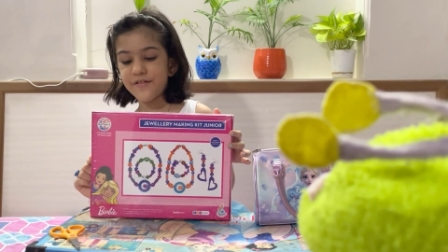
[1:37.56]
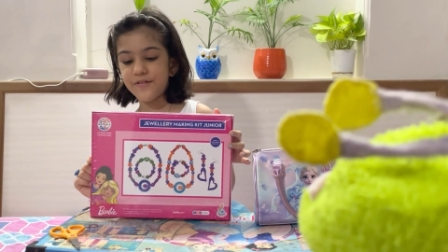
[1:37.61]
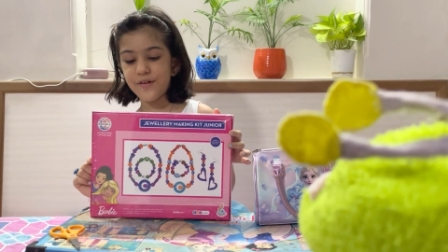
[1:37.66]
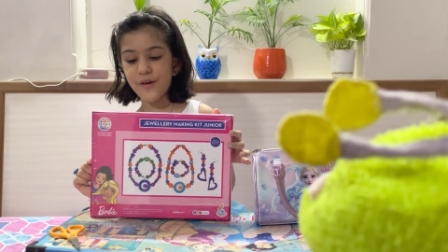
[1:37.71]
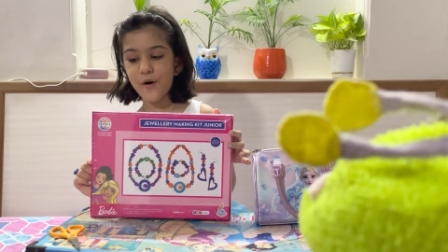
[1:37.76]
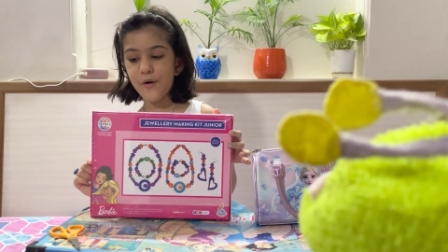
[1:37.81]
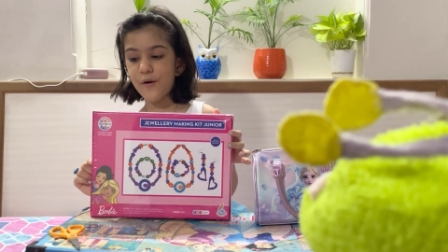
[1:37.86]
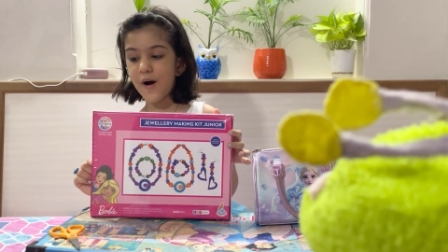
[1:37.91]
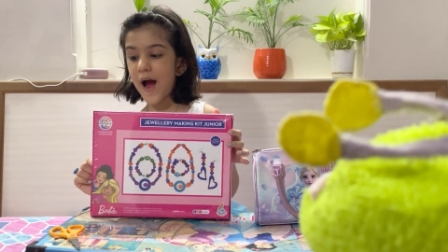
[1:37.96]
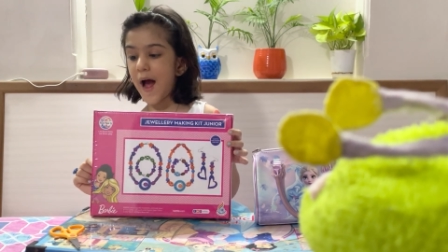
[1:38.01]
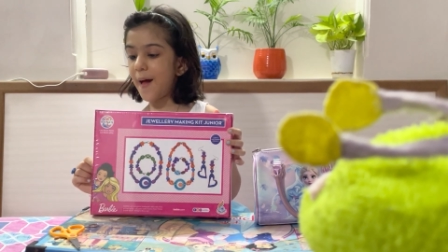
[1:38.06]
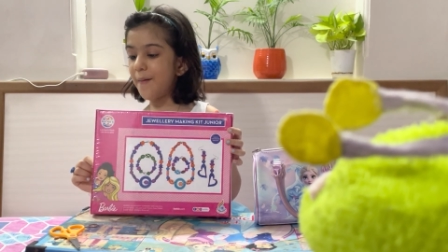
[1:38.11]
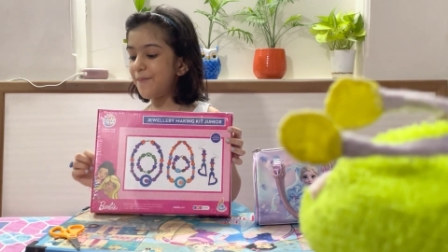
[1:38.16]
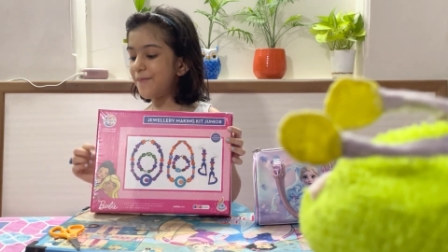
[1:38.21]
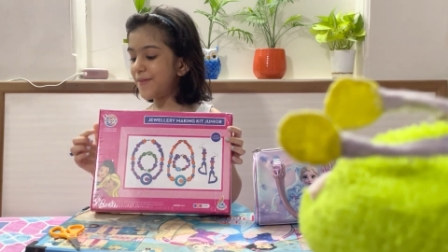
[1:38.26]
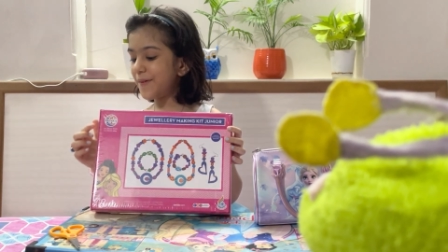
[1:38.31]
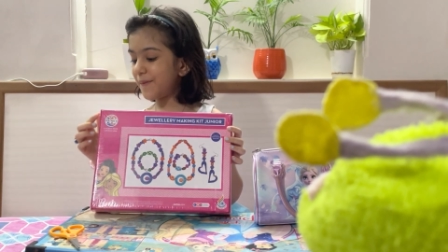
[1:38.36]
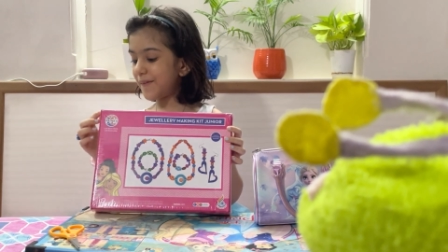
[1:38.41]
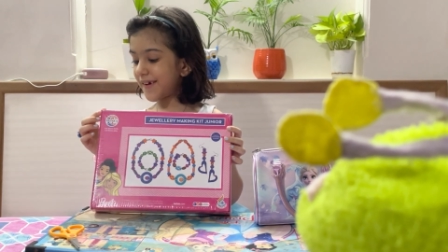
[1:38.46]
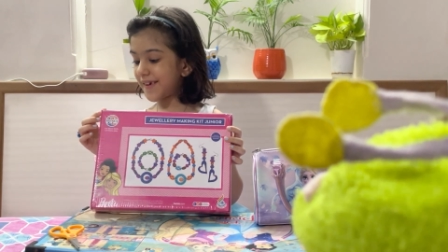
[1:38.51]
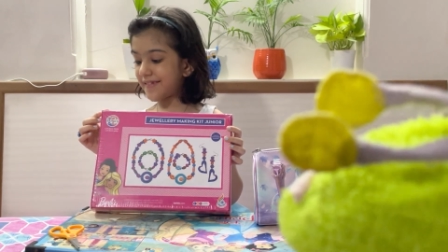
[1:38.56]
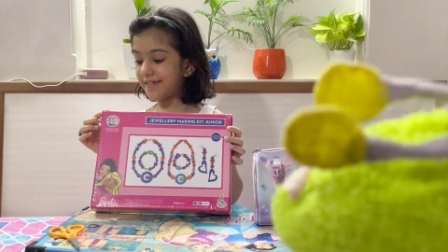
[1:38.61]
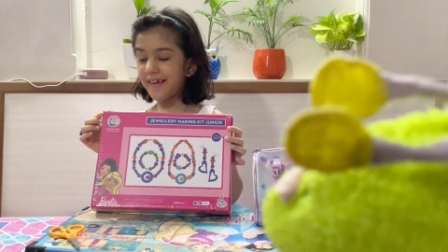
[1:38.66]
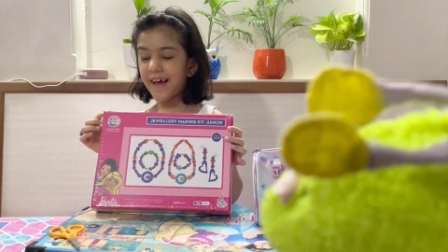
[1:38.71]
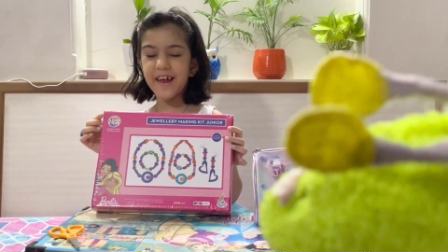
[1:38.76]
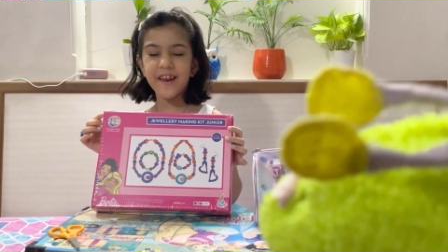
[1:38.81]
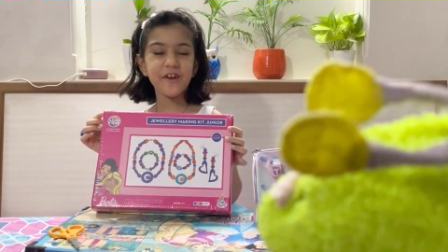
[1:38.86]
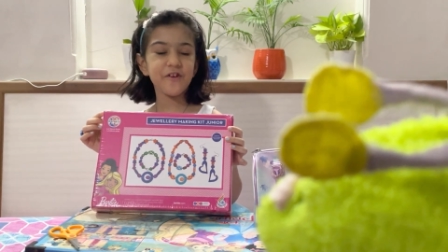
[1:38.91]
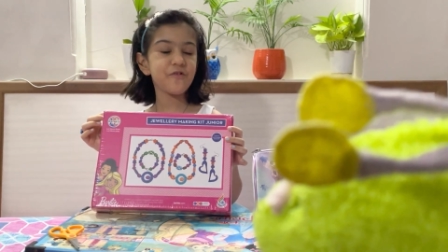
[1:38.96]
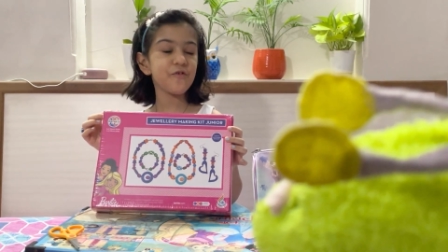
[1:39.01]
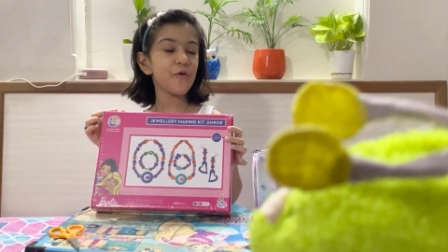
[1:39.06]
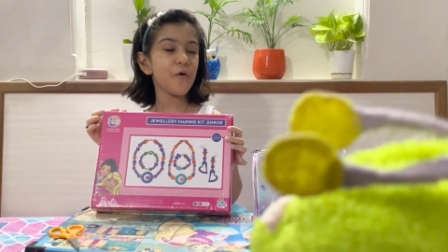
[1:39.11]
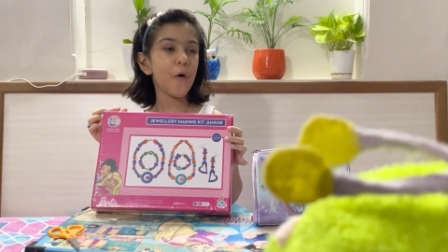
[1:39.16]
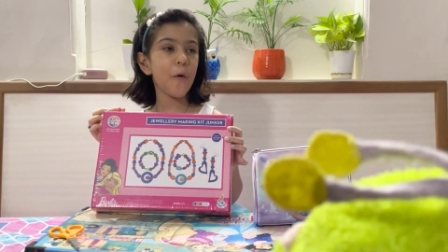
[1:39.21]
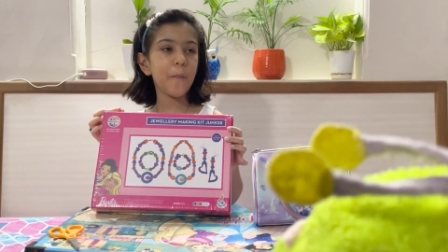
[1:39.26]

So I'm so excited to